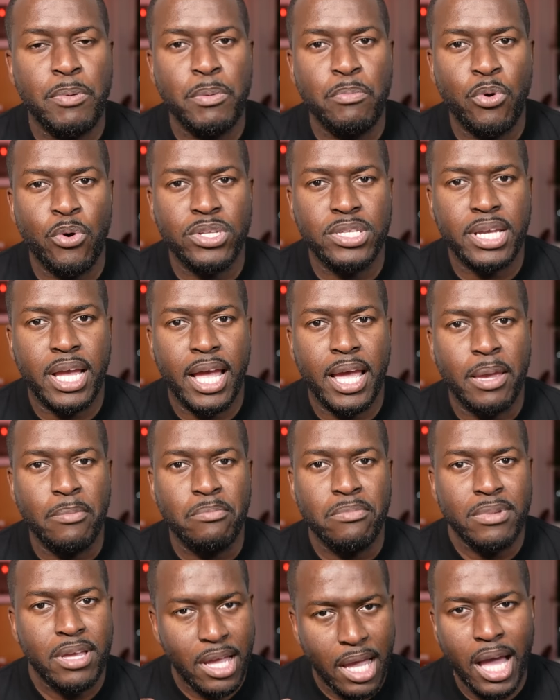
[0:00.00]
me more time,
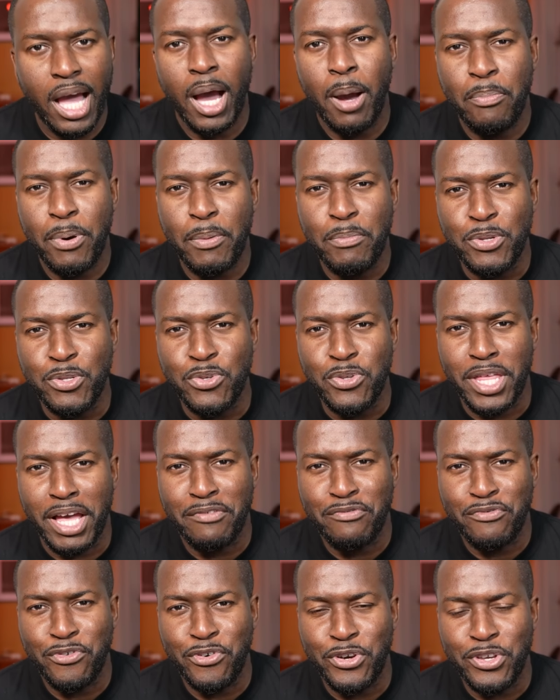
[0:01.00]
I'll probably do
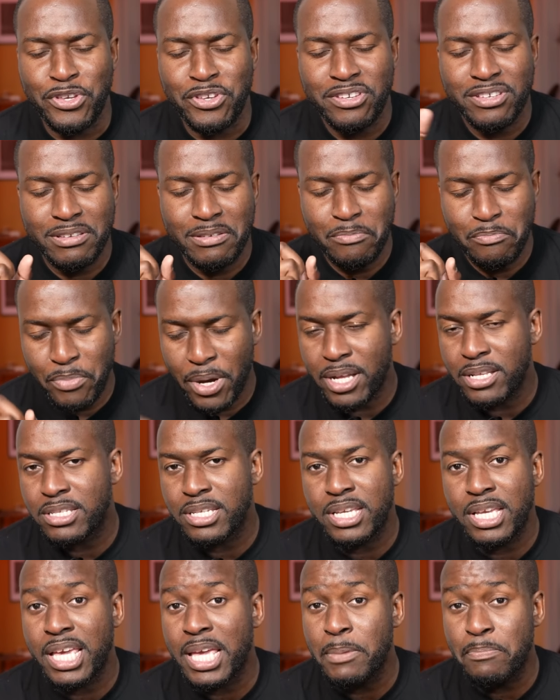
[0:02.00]
that for you. But
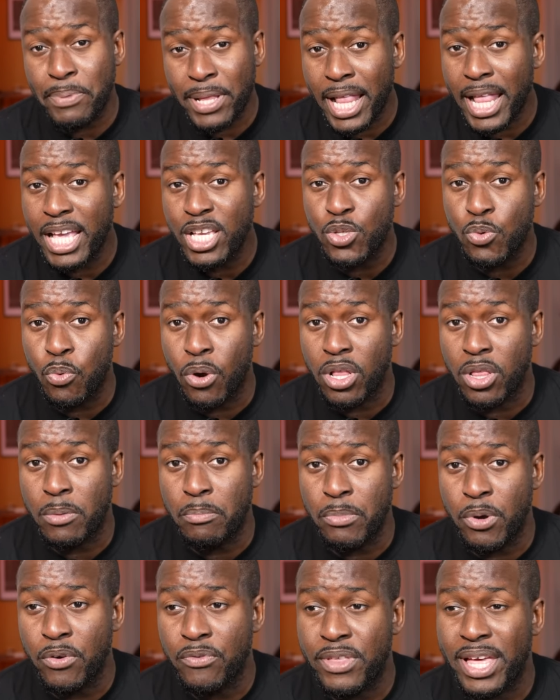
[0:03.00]
it plays well on
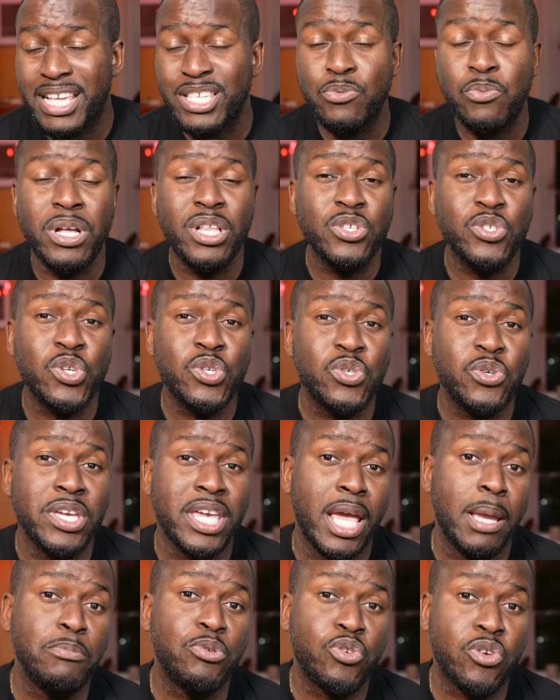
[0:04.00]
both, as well as also
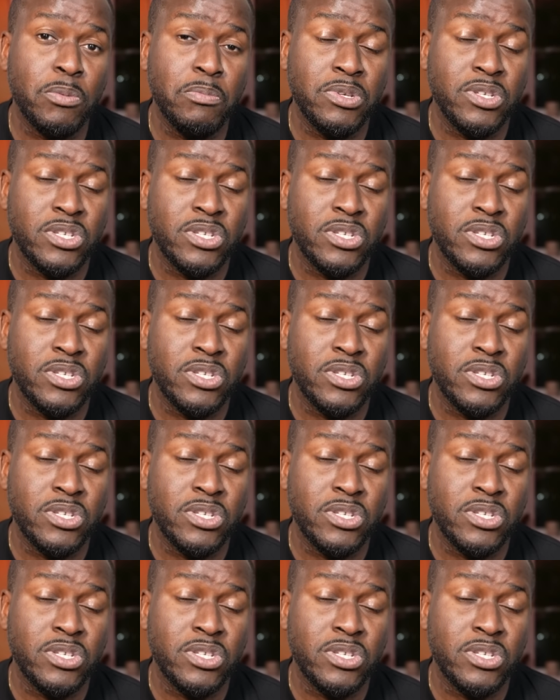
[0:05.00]
game streaming